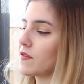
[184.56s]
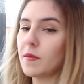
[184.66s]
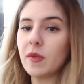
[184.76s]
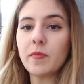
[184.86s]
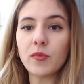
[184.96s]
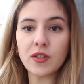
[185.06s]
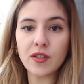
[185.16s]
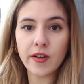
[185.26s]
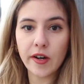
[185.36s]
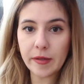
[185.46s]
gives a bit more
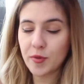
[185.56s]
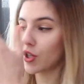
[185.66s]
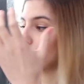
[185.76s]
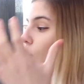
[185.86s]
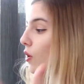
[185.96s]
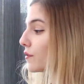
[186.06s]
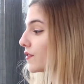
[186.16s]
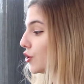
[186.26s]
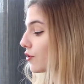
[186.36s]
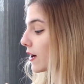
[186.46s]
description of
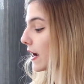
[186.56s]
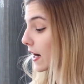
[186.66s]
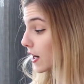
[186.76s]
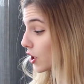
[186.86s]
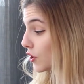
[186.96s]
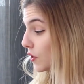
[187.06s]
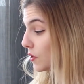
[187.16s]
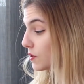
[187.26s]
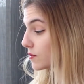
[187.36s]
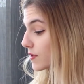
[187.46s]
your hair
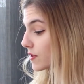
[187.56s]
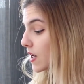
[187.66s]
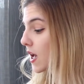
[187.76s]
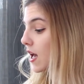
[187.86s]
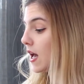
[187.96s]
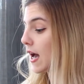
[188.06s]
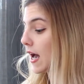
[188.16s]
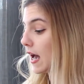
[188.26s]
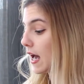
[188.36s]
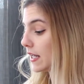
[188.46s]
goals
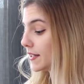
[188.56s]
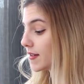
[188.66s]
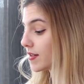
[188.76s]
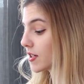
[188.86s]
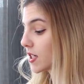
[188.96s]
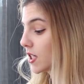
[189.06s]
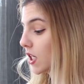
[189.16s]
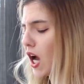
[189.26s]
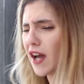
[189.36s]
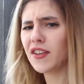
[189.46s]
and
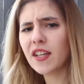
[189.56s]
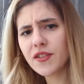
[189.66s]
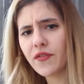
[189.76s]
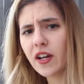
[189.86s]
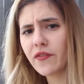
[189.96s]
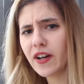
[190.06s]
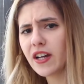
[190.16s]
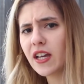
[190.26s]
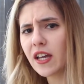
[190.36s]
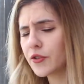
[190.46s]
I think it's very,
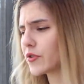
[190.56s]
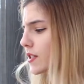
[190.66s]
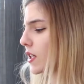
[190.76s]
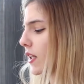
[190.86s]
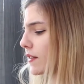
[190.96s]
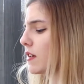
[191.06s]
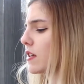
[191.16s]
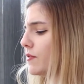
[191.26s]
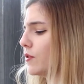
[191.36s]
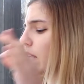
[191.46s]
very interesting that they
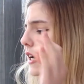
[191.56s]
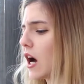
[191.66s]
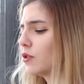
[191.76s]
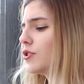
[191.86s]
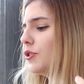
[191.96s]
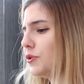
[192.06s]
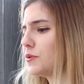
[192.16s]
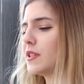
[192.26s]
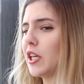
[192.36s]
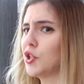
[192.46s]
give you like how to
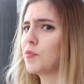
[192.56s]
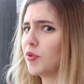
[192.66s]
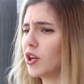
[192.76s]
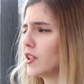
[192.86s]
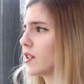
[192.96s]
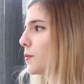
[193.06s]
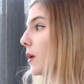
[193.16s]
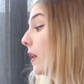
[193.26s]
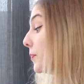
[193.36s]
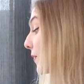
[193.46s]
use each product.
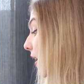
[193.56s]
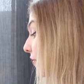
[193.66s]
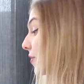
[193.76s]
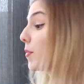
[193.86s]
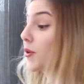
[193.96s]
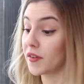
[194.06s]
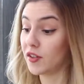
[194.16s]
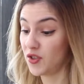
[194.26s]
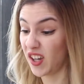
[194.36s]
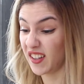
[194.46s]
Well, every product
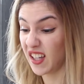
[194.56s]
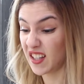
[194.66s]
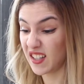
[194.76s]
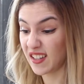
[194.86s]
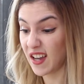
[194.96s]
that you can get